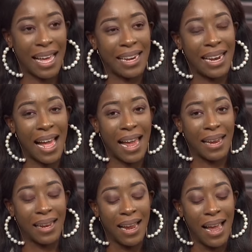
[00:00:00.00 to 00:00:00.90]
and
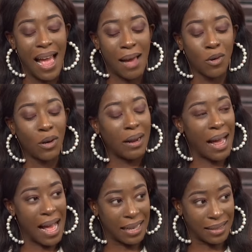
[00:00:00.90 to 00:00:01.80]
I'm going to
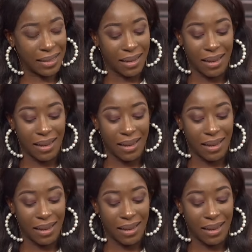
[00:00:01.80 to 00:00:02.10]
ask,